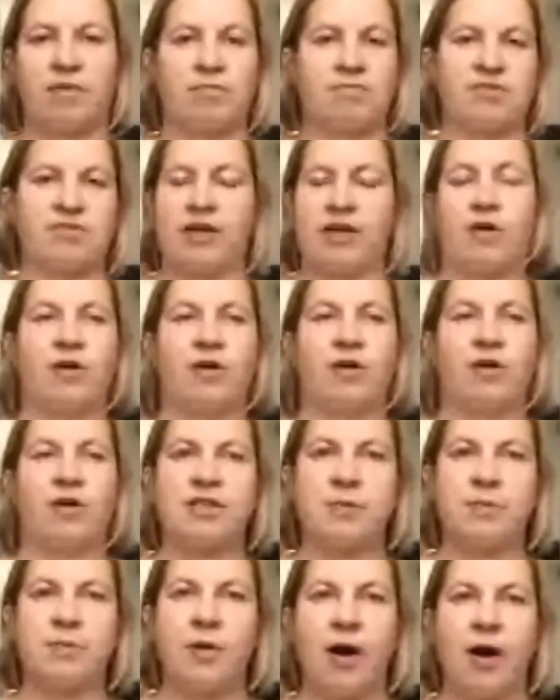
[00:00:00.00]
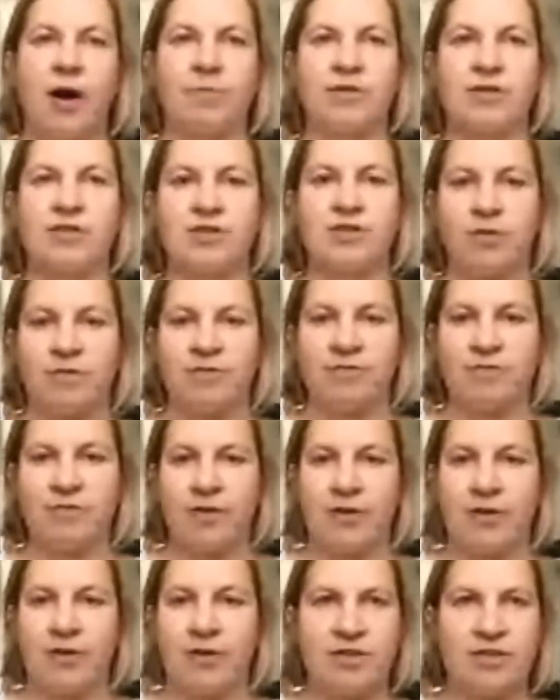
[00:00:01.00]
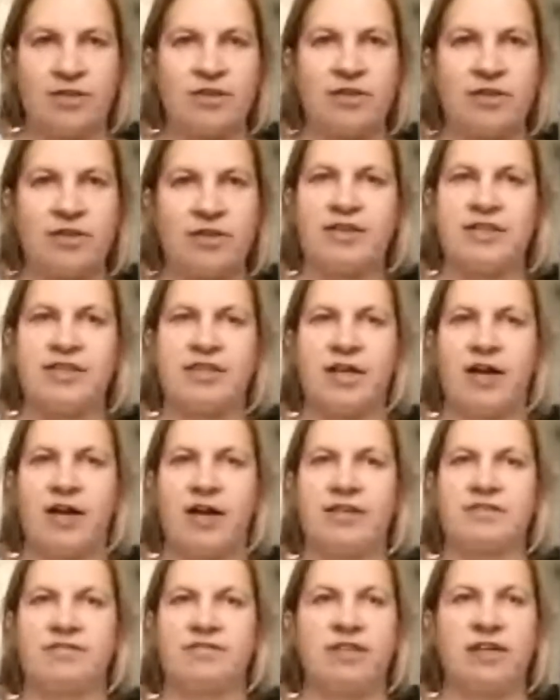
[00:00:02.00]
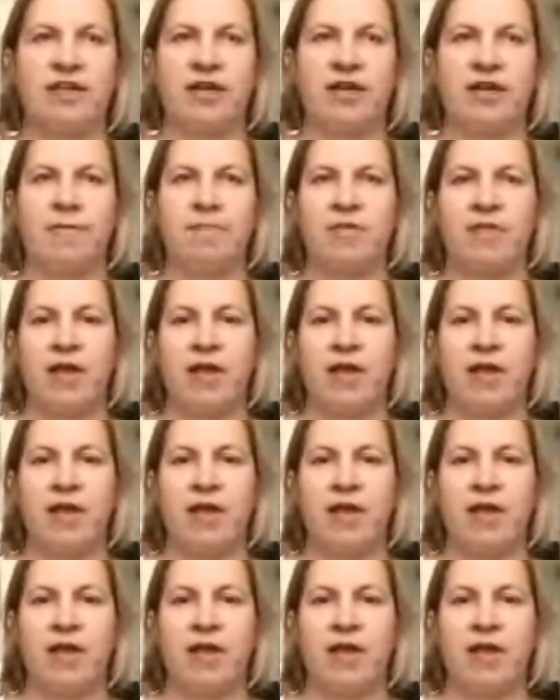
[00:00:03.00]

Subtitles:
Psychology departments are often very good at this kind of thing.